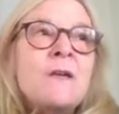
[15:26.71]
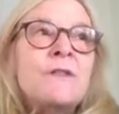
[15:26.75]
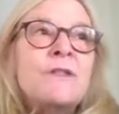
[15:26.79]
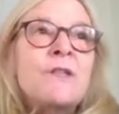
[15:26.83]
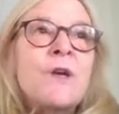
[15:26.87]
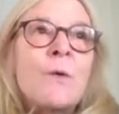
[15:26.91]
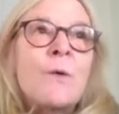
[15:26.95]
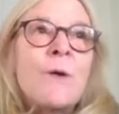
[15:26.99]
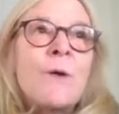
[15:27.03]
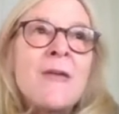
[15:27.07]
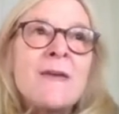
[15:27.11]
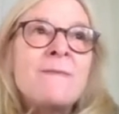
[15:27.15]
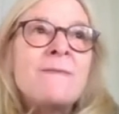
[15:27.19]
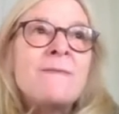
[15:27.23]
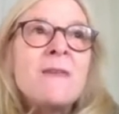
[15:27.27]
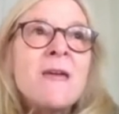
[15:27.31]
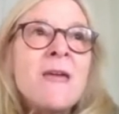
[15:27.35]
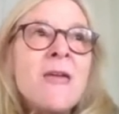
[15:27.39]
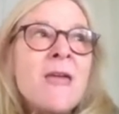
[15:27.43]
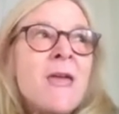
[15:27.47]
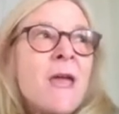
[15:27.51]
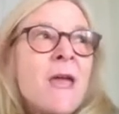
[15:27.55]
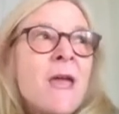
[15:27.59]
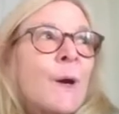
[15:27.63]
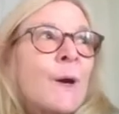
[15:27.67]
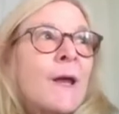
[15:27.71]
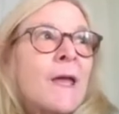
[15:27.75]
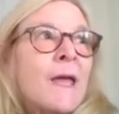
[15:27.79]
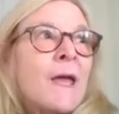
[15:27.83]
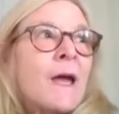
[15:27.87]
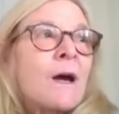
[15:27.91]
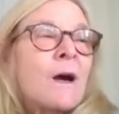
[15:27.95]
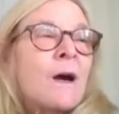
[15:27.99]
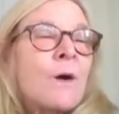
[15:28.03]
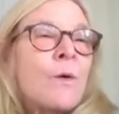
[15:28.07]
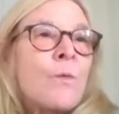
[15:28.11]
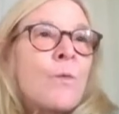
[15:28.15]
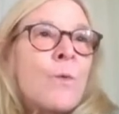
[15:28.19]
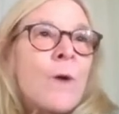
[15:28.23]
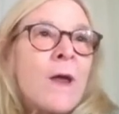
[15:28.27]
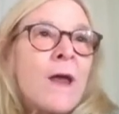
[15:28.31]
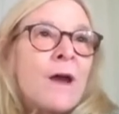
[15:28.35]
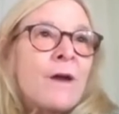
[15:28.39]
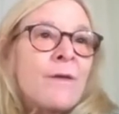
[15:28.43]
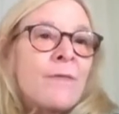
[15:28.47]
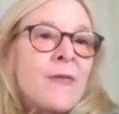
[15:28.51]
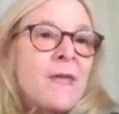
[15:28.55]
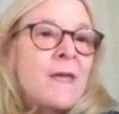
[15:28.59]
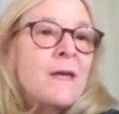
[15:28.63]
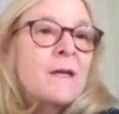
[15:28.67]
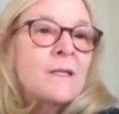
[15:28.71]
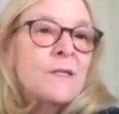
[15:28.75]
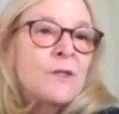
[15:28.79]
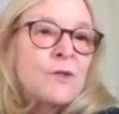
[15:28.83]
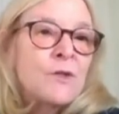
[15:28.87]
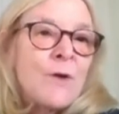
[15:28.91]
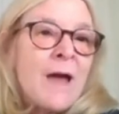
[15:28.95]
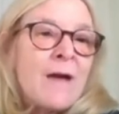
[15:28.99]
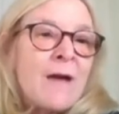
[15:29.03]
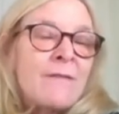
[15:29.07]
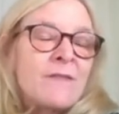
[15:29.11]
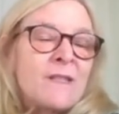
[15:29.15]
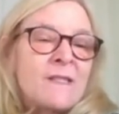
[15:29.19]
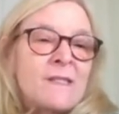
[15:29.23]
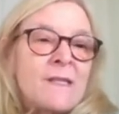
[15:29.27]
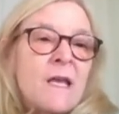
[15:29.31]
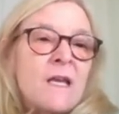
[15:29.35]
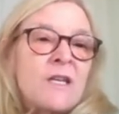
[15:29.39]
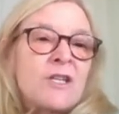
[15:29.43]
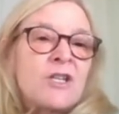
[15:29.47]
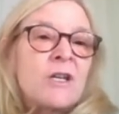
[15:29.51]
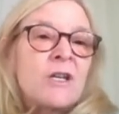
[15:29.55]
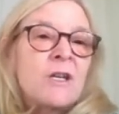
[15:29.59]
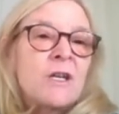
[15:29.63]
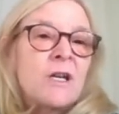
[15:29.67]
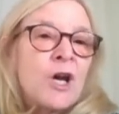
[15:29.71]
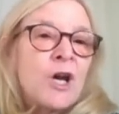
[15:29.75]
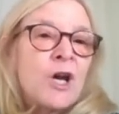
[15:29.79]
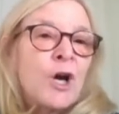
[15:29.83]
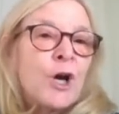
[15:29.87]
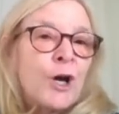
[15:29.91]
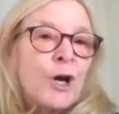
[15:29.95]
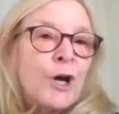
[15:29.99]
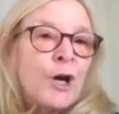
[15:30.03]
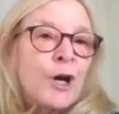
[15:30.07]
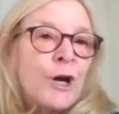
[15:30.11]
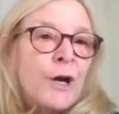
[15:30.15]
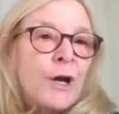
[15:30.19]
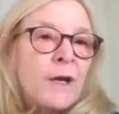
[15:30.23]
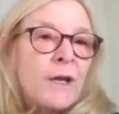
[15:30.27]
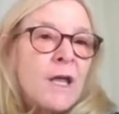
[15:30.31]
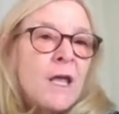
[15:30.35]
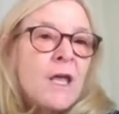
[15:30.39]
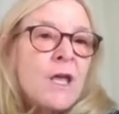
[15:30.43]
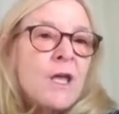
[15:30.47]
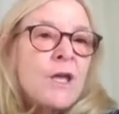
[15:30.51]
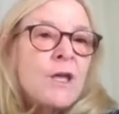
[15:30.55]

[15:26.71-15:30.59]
So in the area where the extravasation occurred,